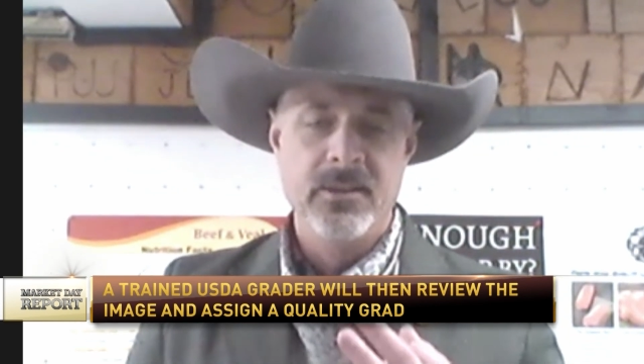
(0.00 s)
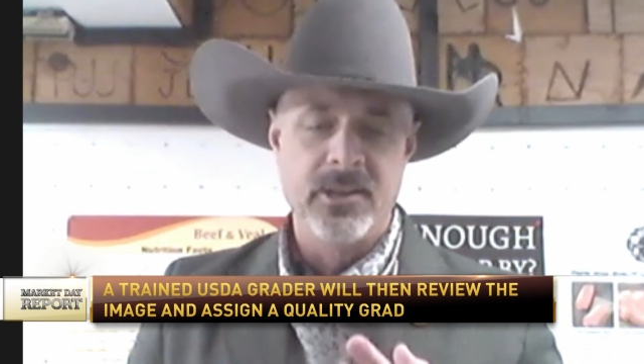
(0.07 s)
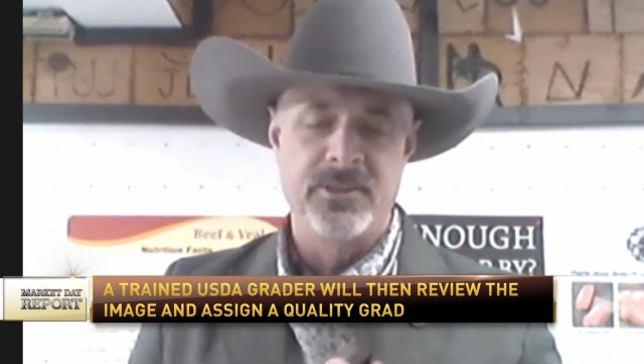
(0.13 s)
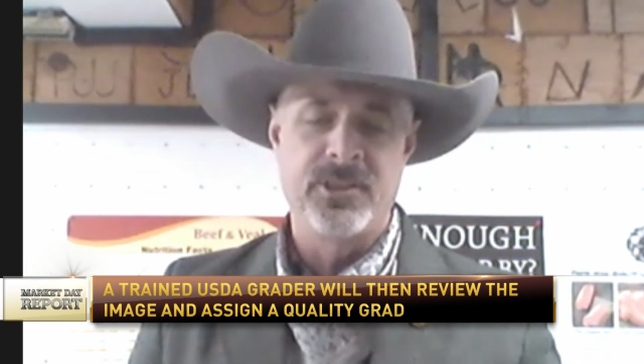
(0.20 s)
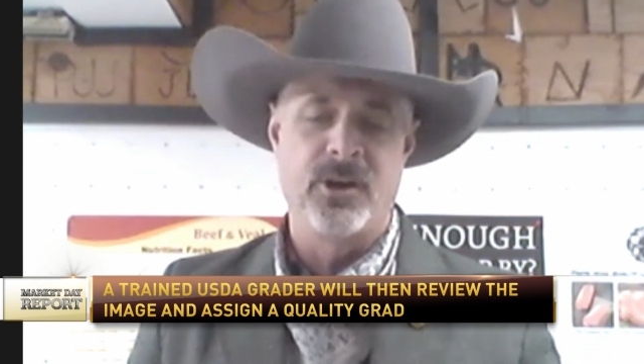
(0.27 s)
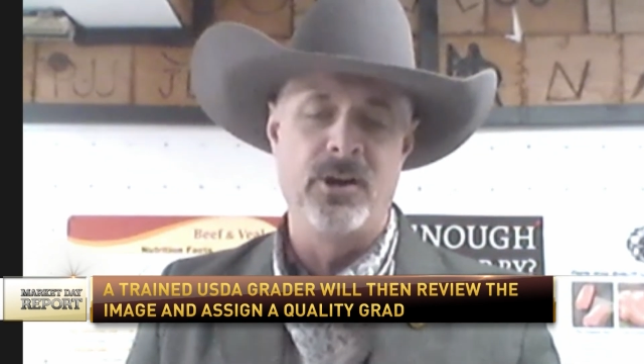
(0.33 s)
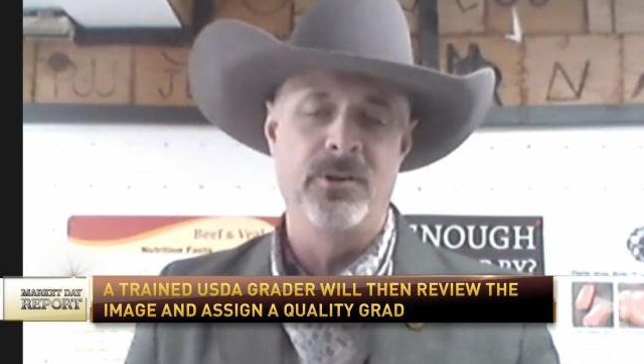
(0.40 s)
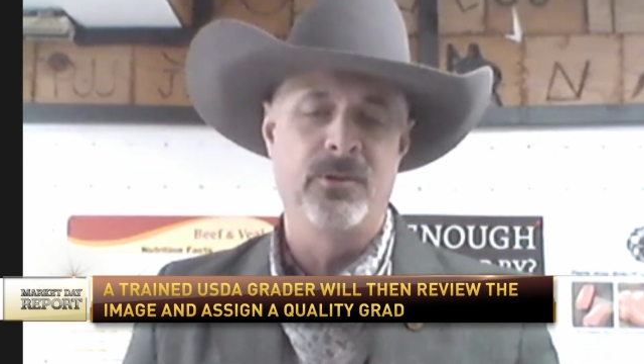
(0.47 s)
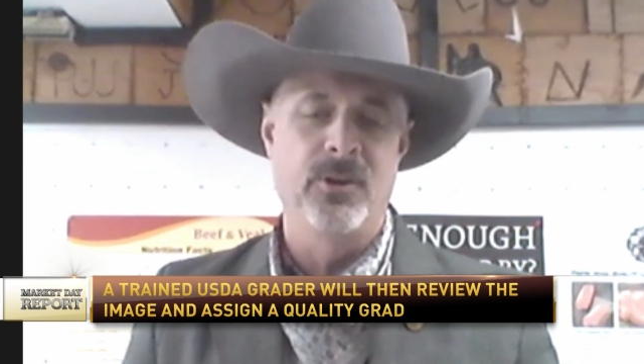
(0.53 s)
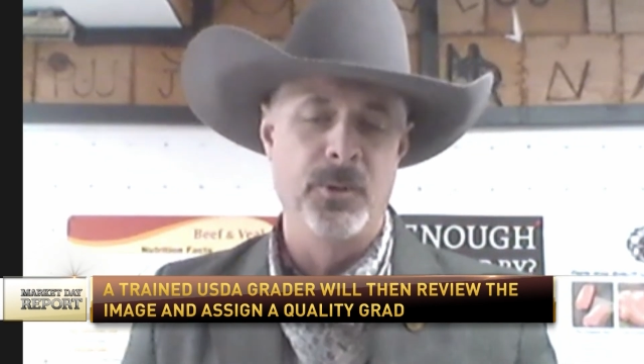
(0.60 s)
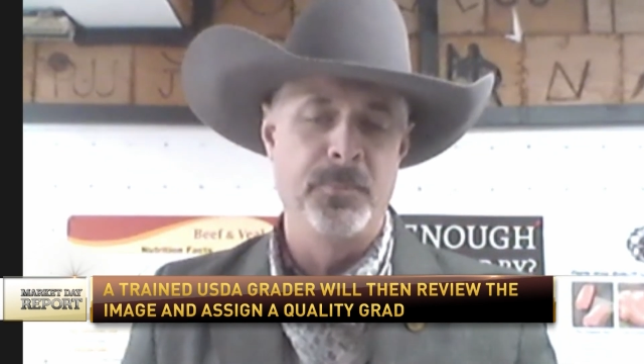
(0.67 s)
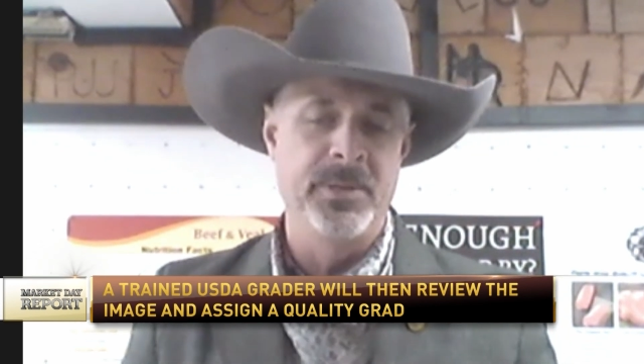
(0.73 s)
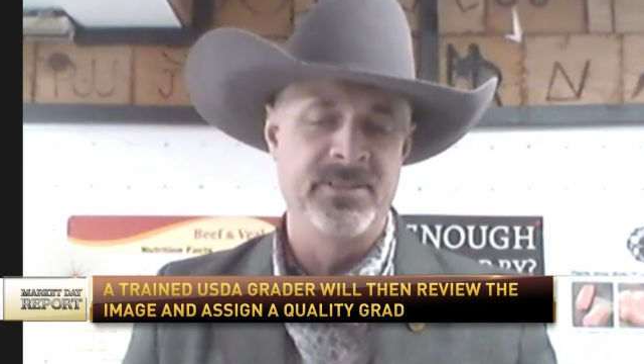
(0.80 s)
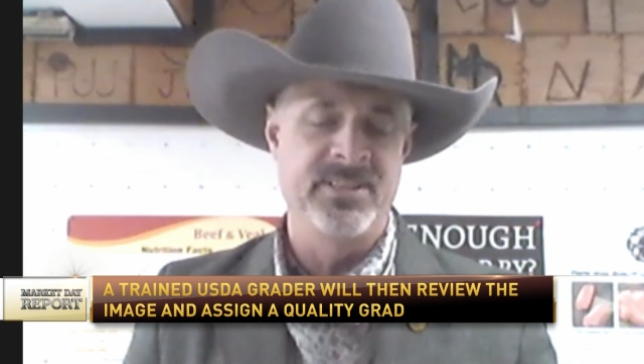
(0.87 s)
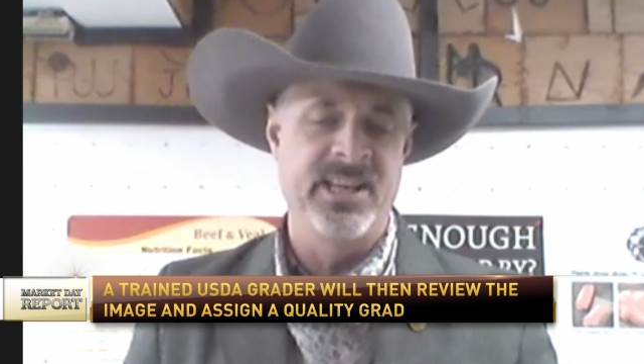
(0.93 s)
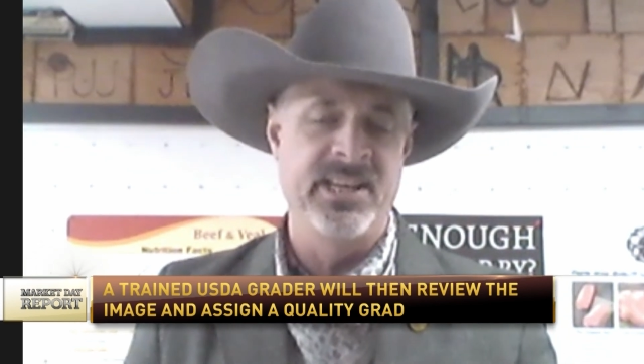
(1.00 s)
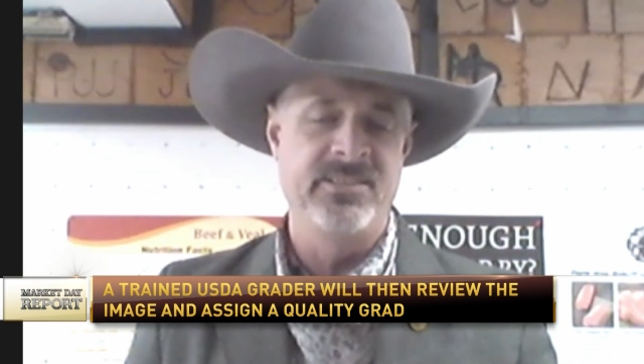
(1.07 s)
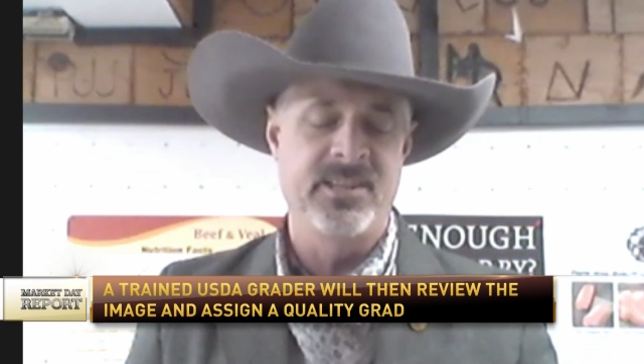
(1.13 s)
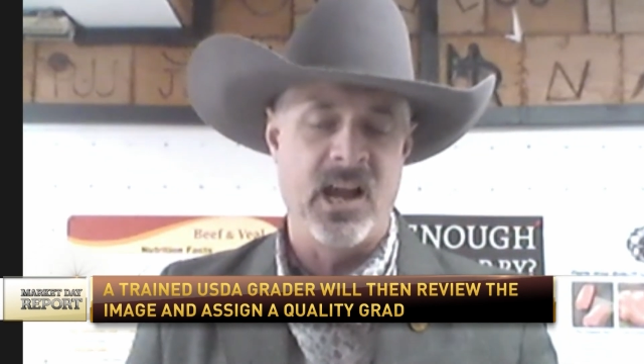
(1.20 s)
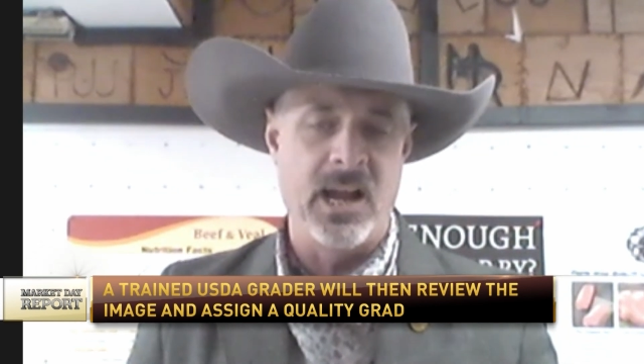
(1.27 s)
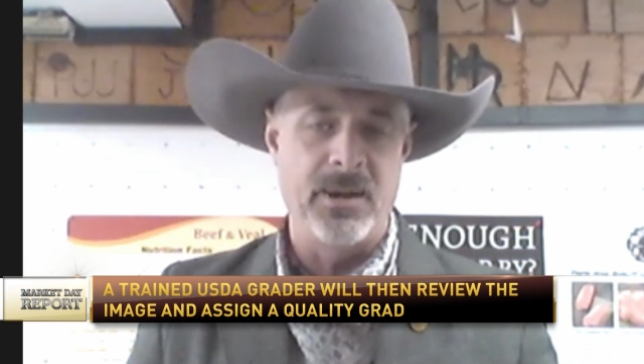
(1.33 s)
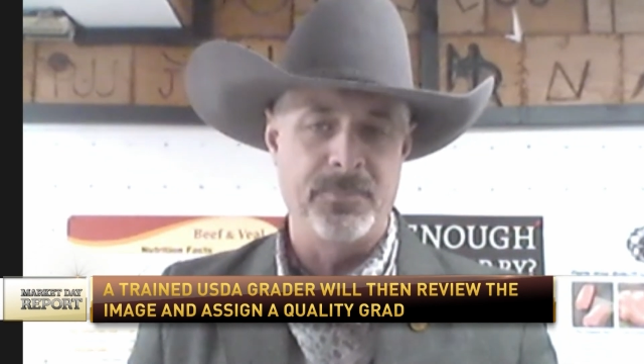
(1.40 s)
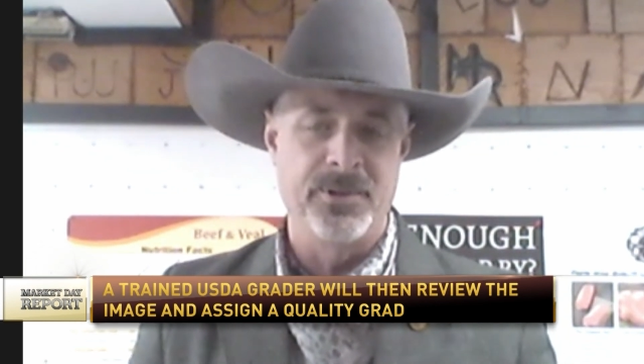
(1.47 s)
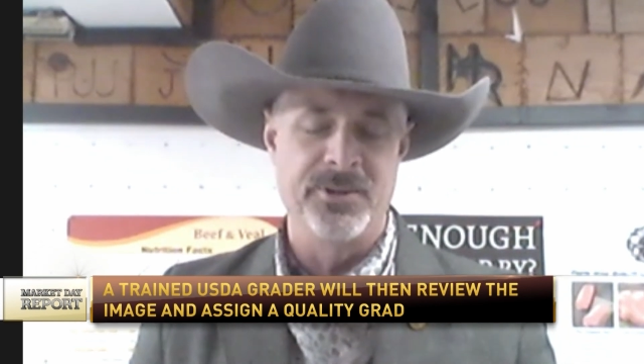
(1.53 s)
The third group is seed stock